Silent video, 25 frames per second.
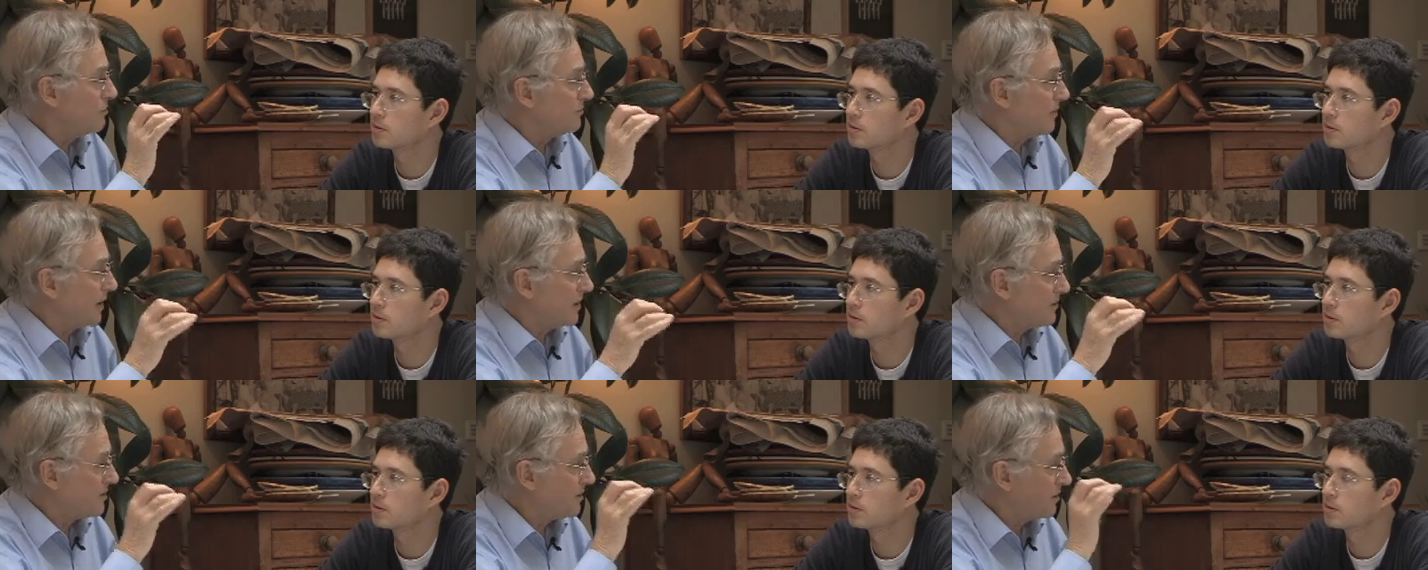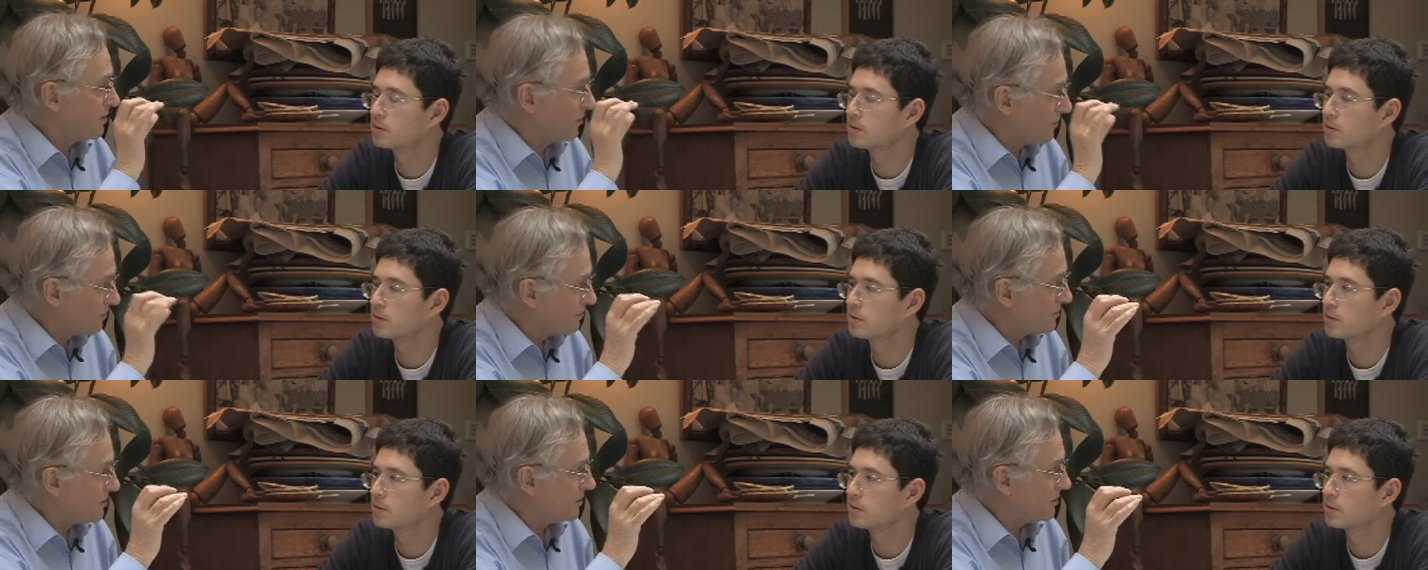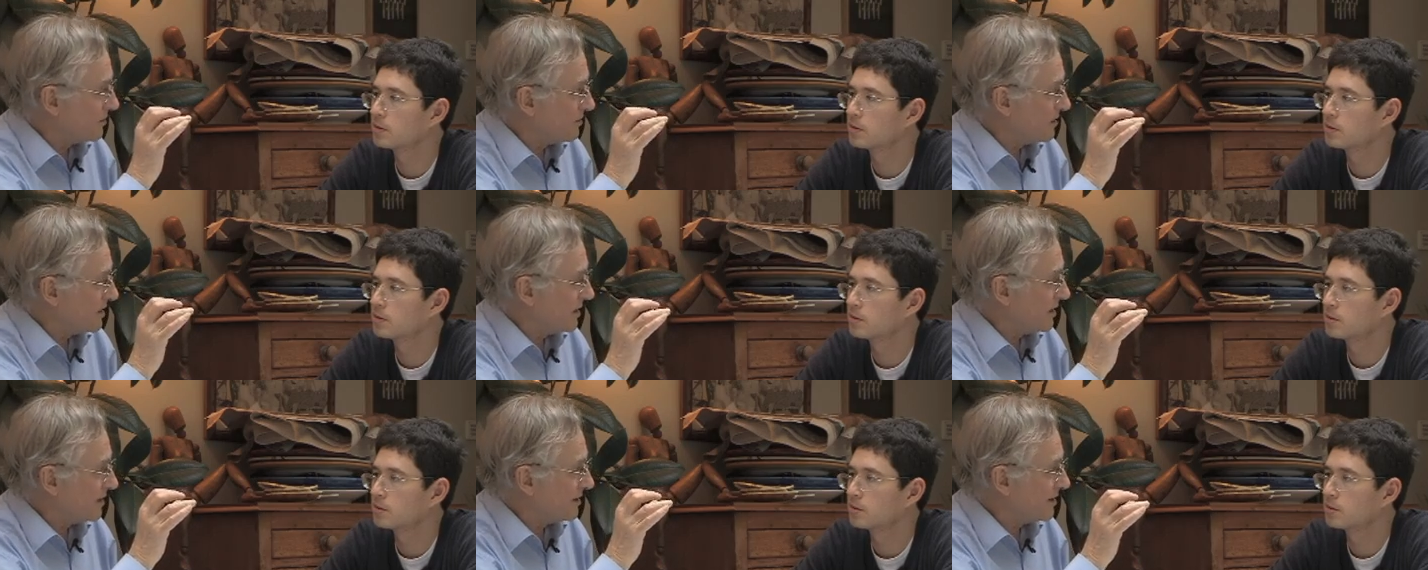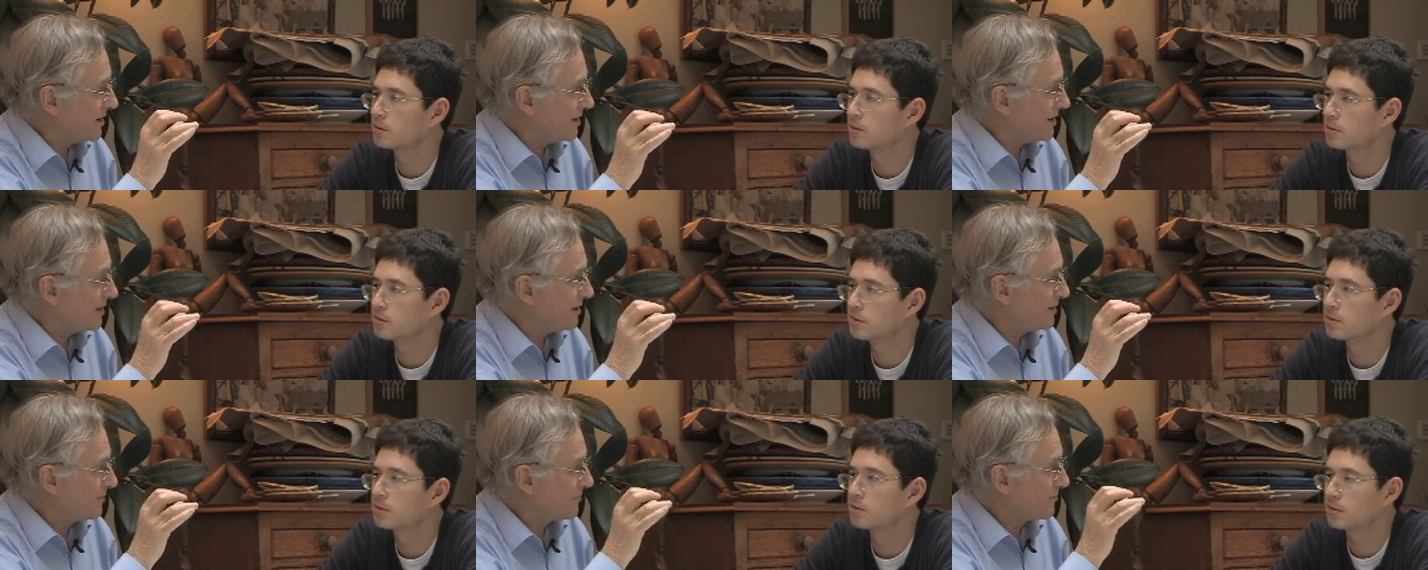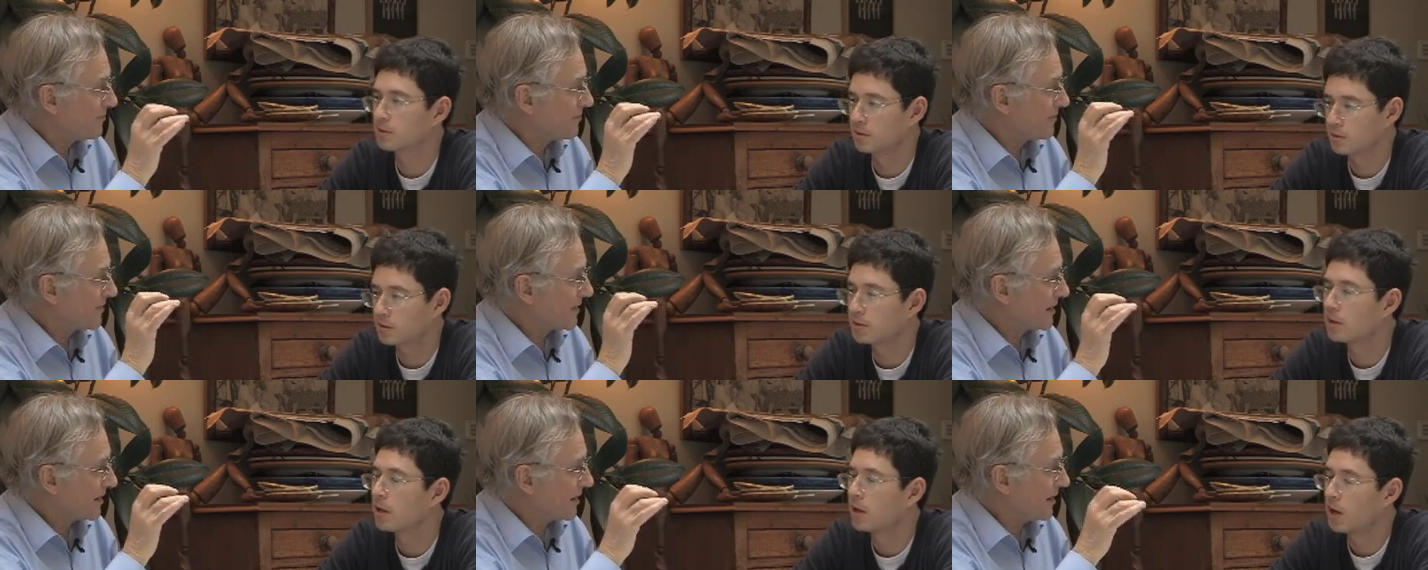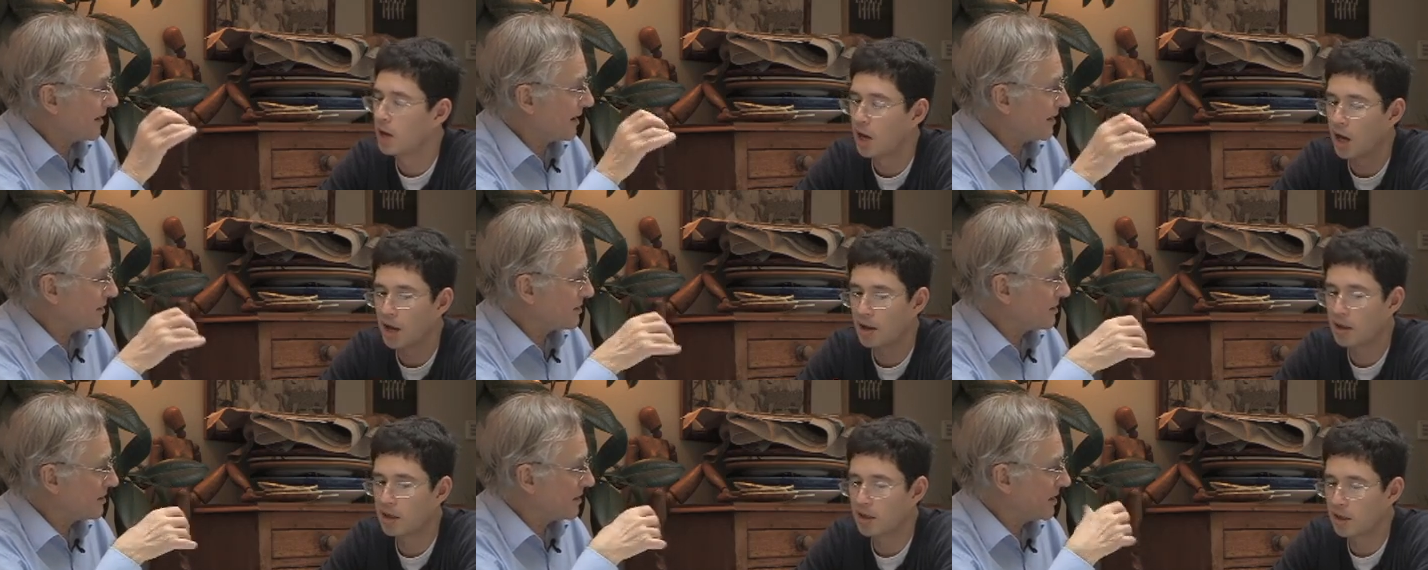Speaker 1: mitochondrial DNA
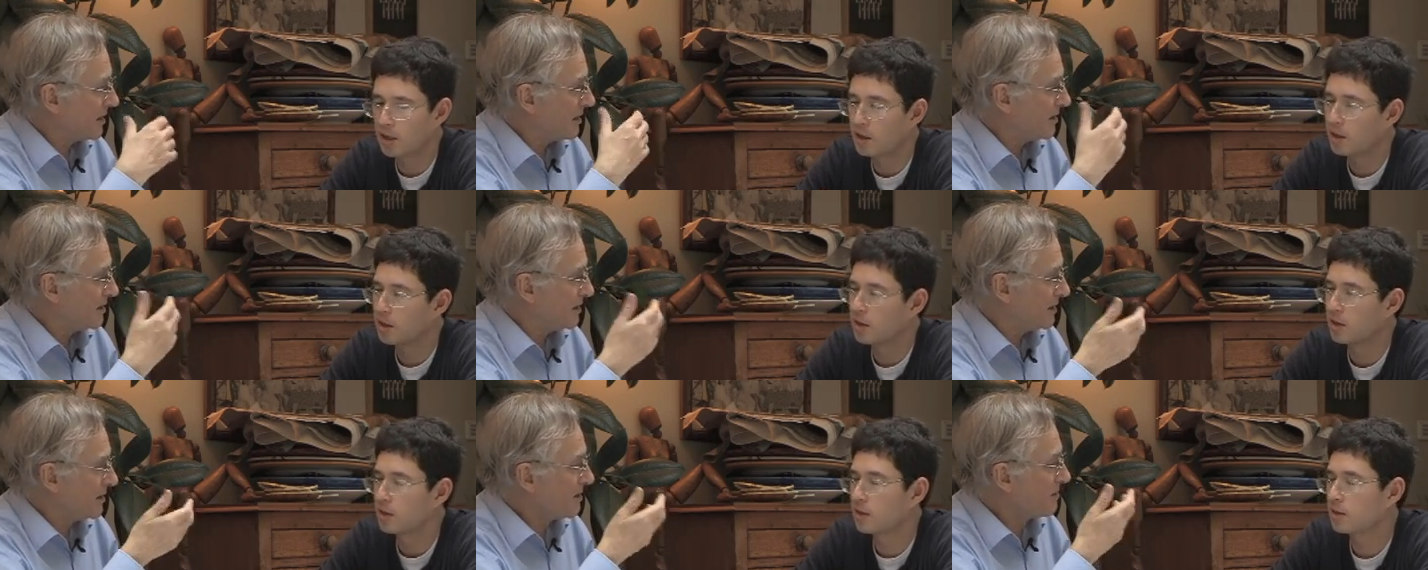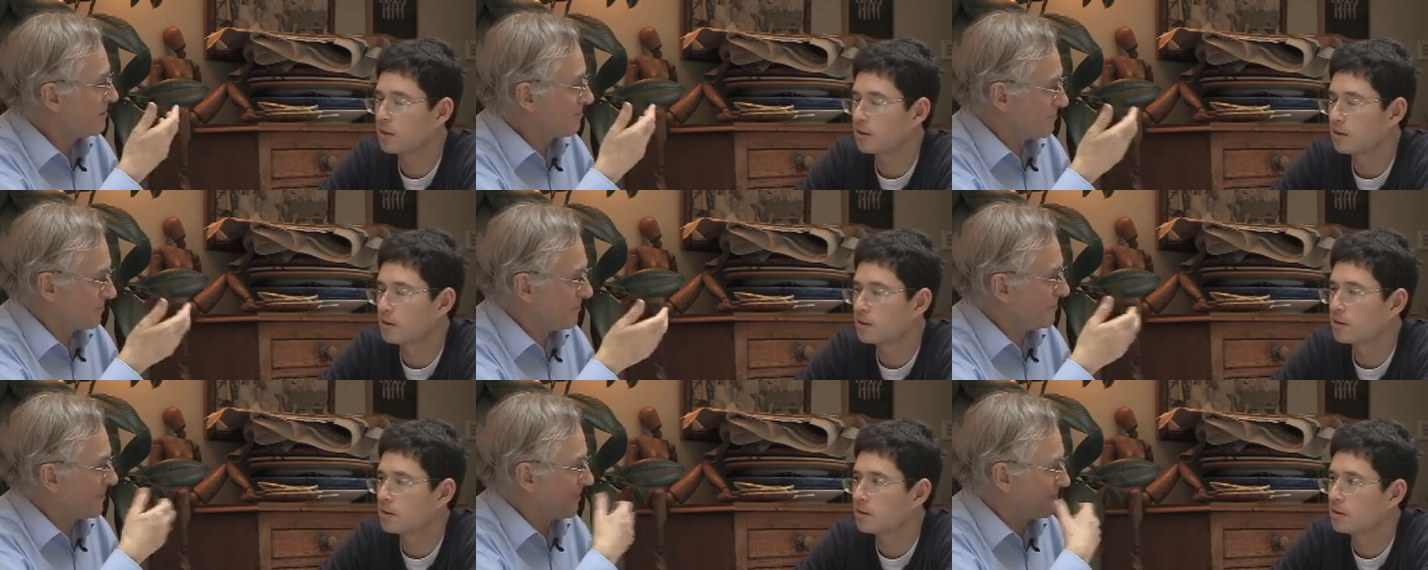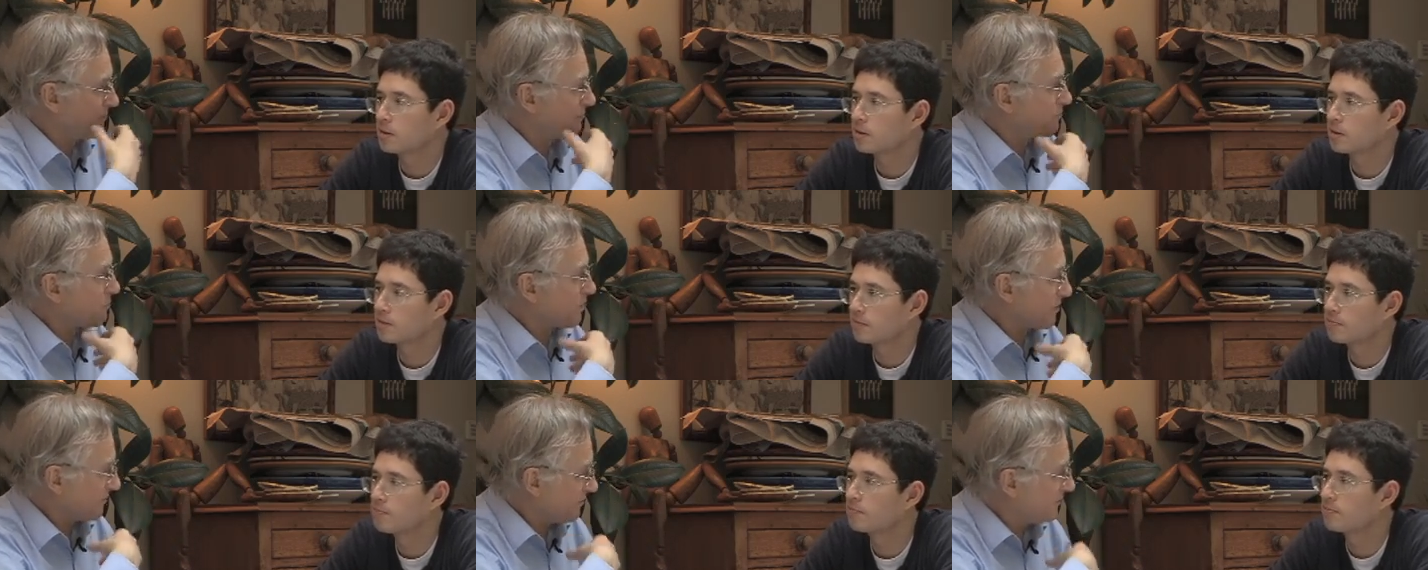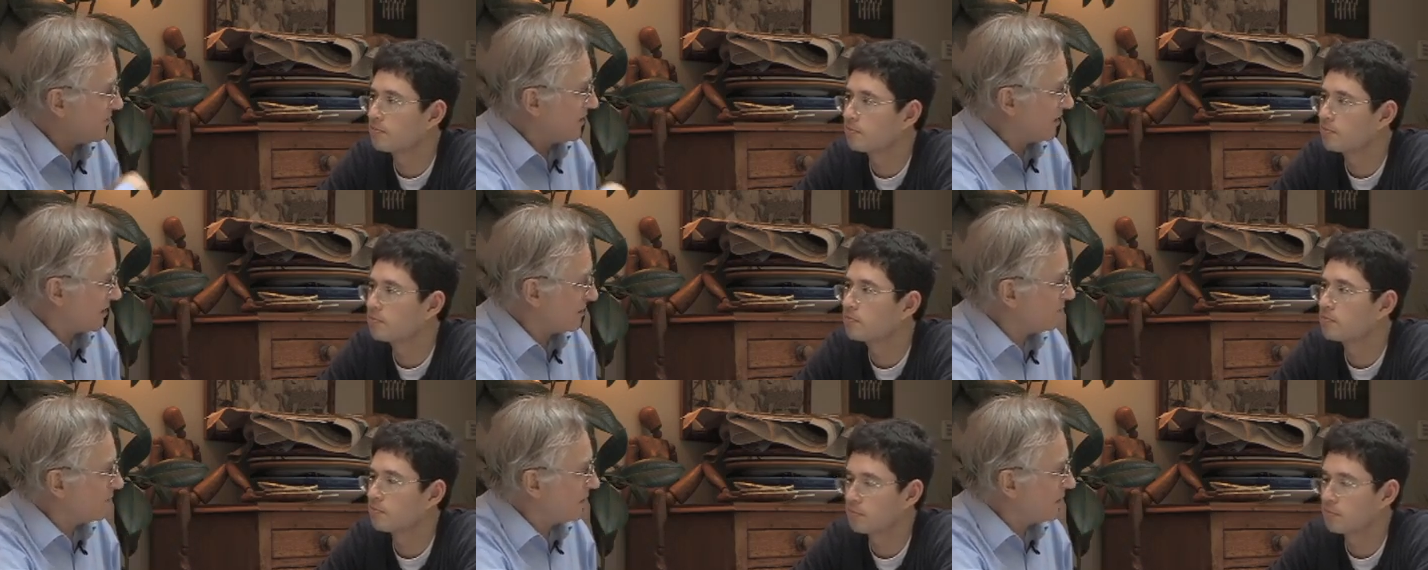as their preferred